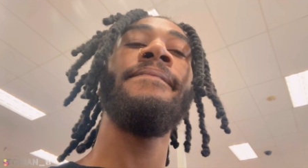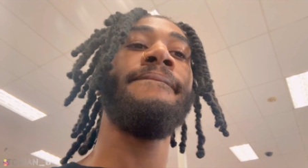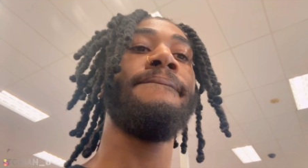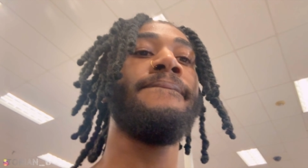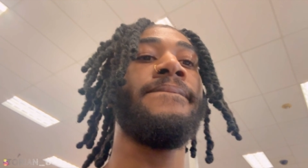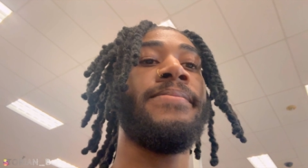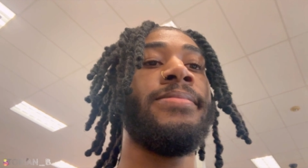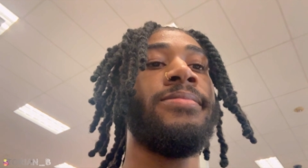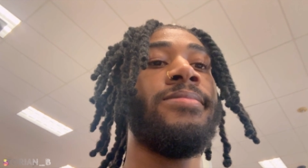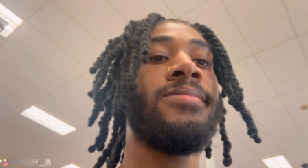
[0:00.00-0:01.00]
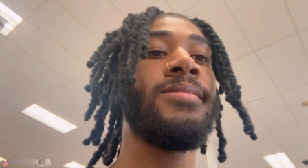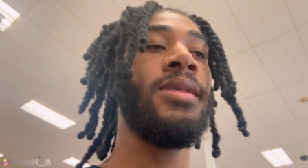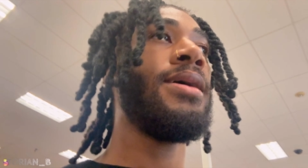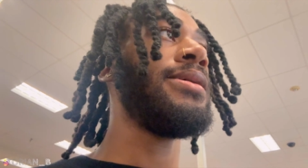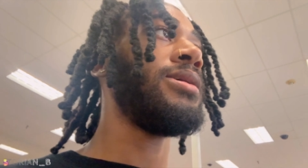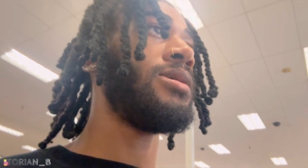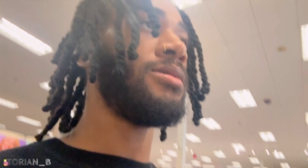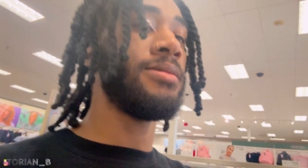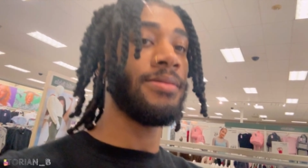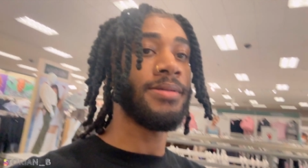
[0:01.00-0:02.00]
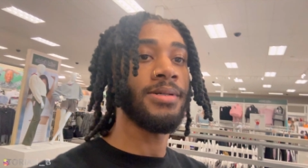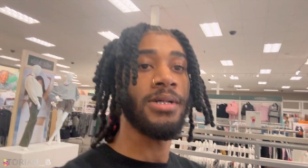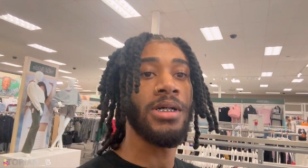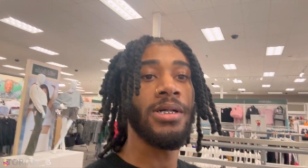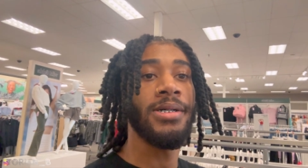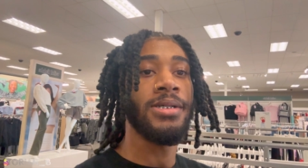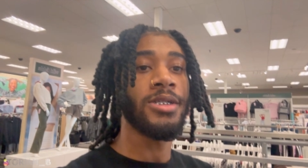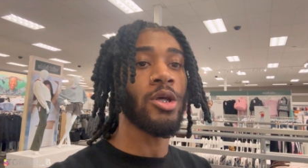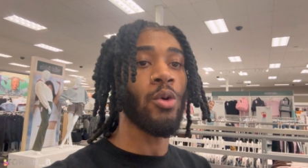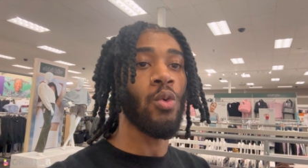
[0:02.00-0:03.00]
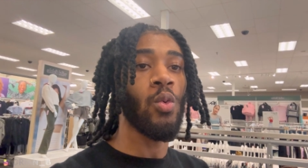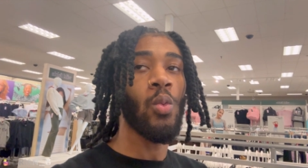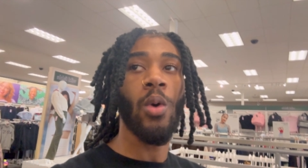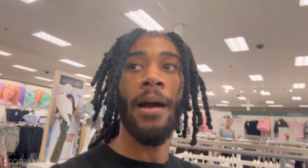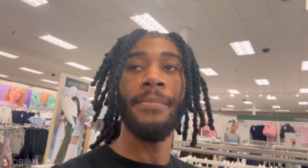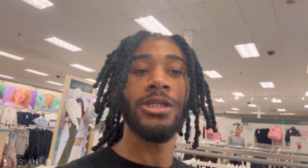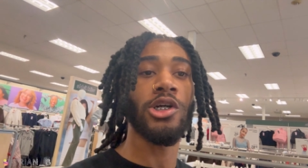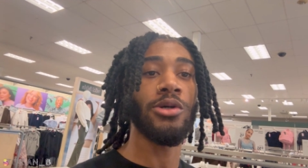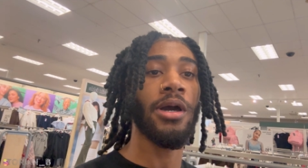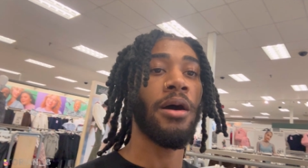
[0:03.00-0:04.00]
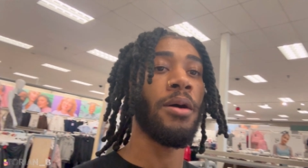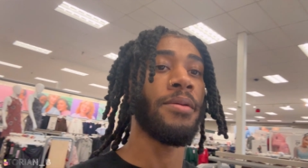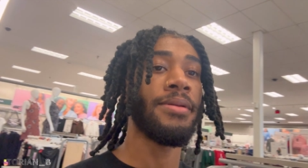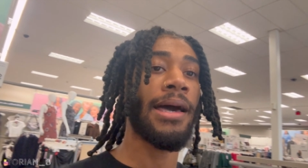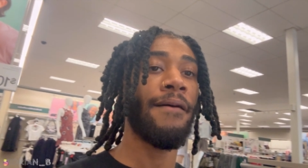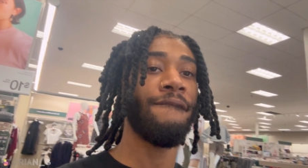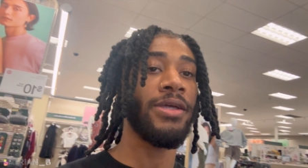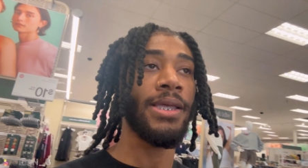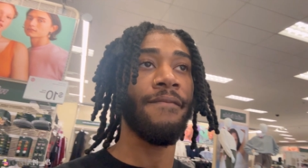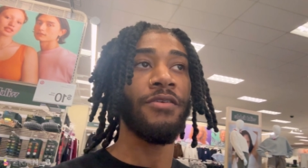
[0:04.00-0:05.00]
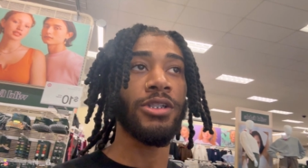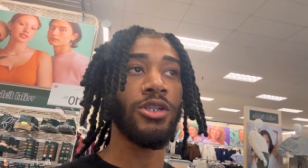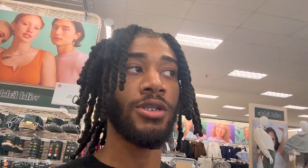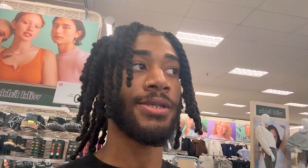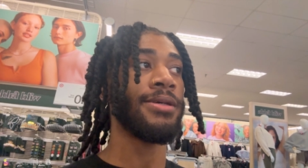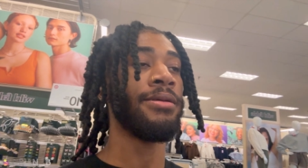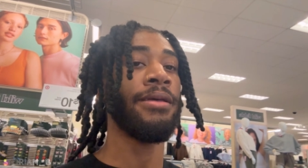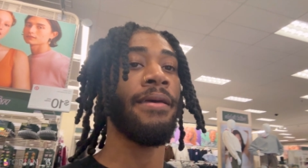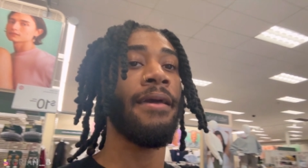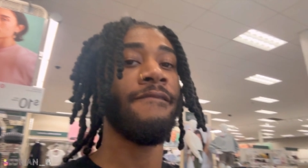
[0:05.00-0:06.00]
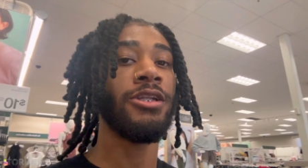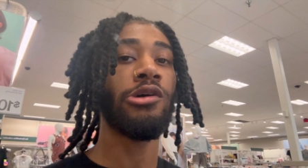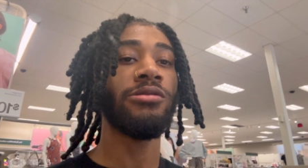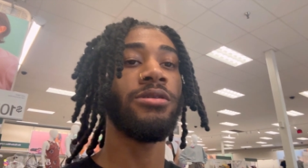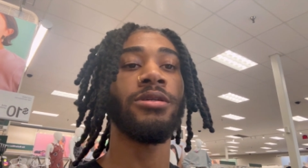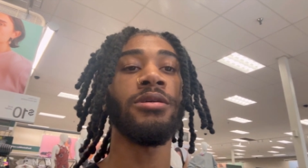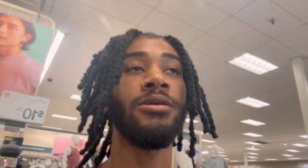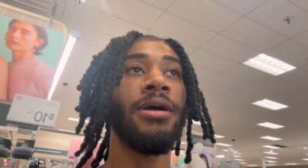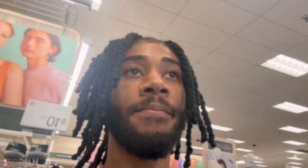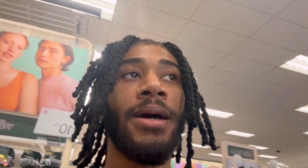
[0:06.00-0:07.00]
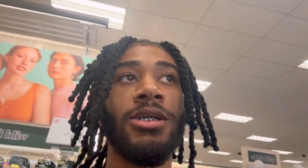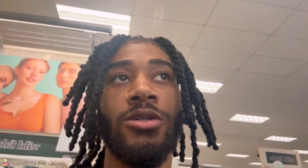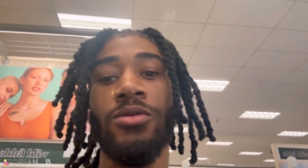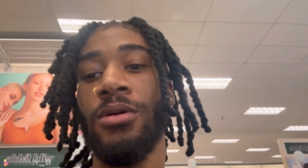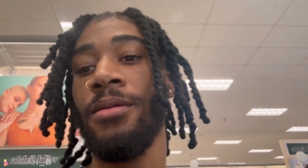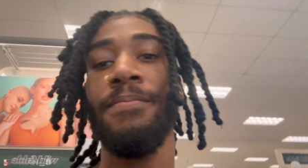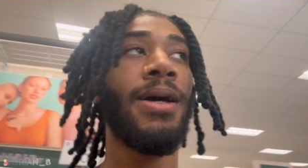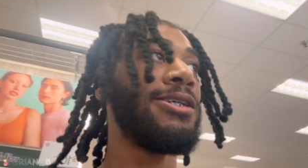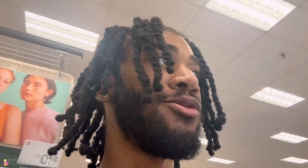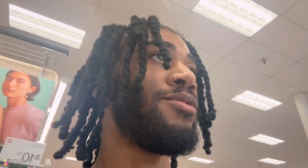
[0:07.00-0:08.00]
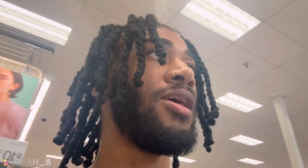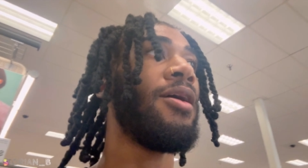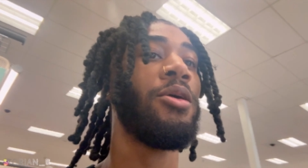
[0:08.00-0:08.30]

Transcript: looks good. We're not gonna yeah. show you guys if it don't look good. So I'm gonna show y'all now if it if it looks good. If it don't look good, I'm not showing I'm not showing y'all